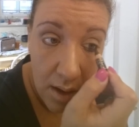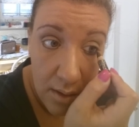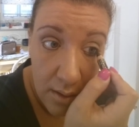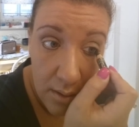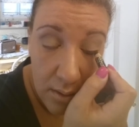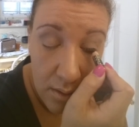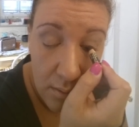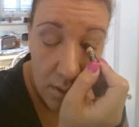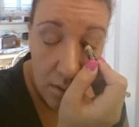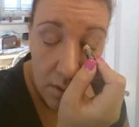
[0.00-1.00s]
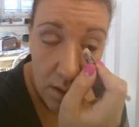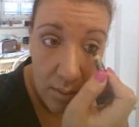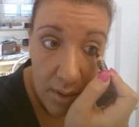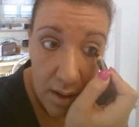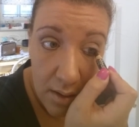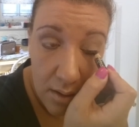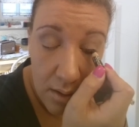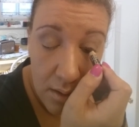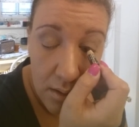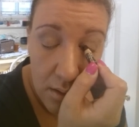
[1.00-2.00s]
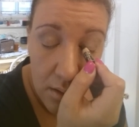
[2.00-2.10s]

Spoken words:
I do the waterline up here,